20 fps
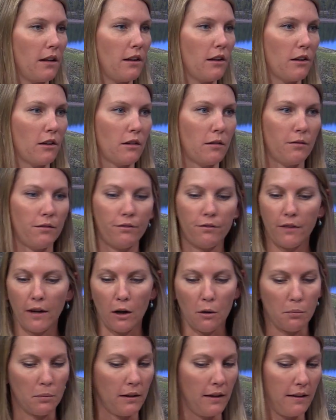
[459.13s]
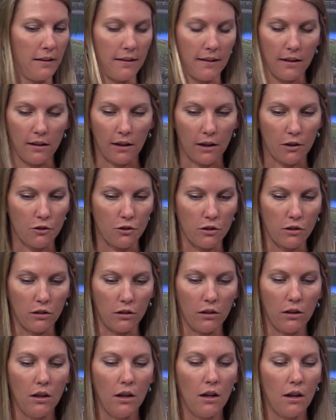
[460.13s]
your fireplace,
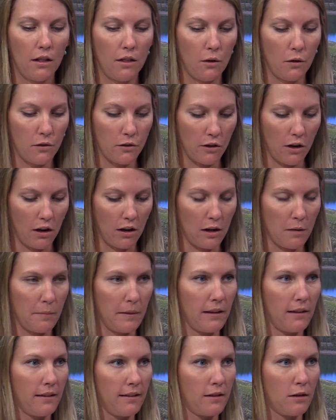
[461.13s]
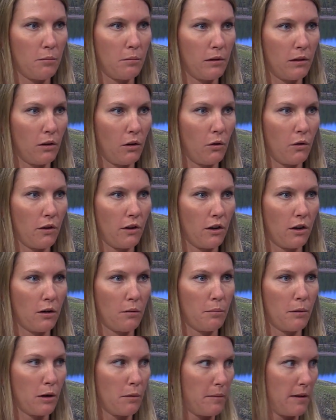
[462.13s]
electrical, those are all going to be listed below your
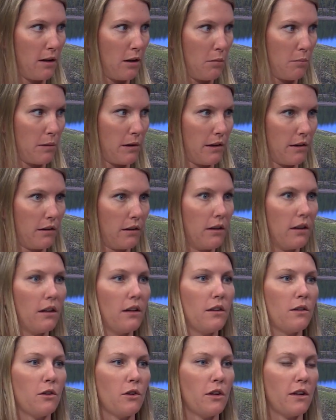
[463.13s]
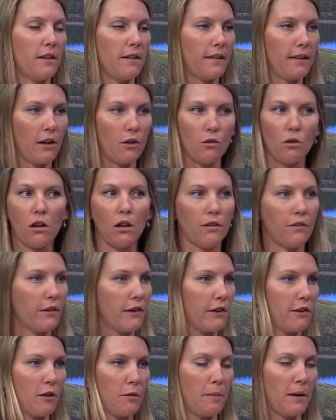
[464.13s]
permit number, so you can schedule all of your
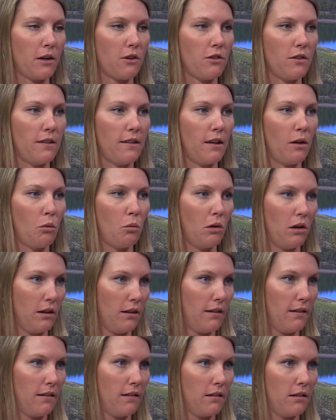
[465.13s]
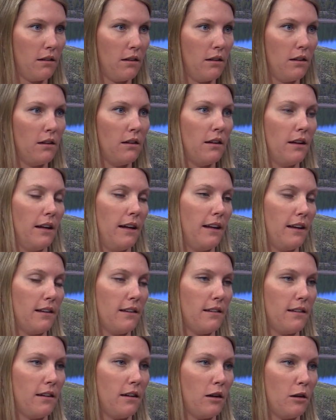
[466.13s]
inspections at once.
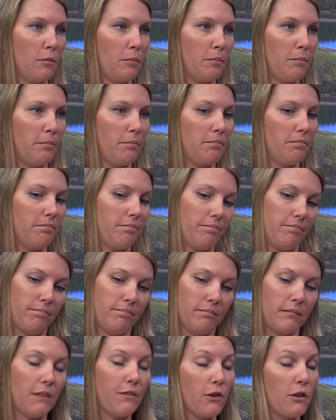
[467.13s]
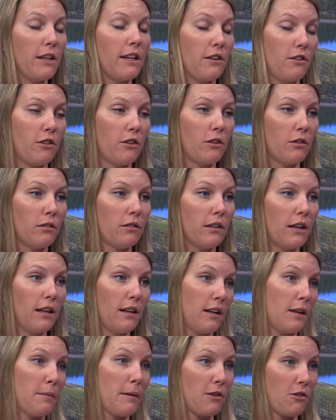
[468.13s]
And if you need to, and
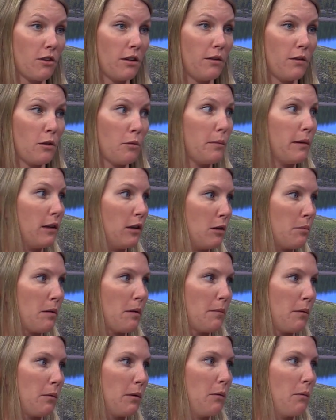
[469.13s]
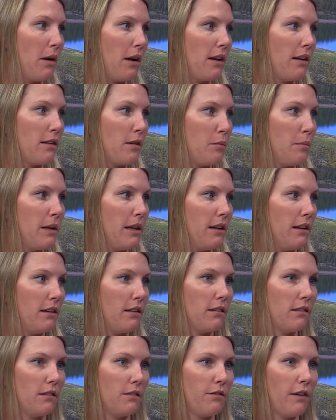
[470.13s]
especially with the building department, we want it to be
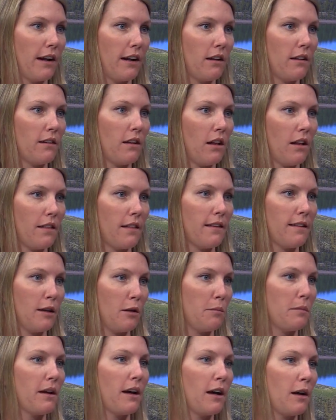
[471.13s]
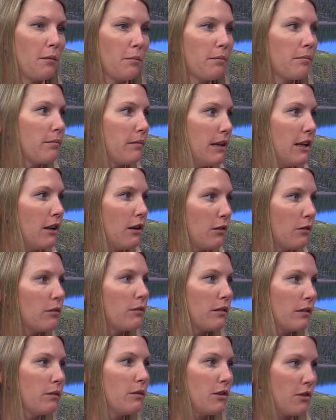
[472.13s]
finals all at the same time,
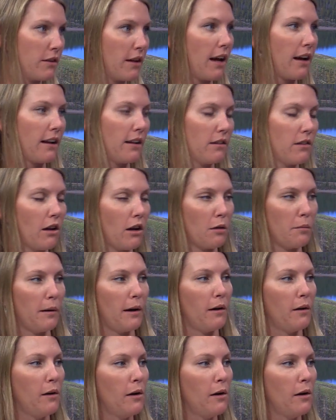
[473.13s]
Scott can talk about.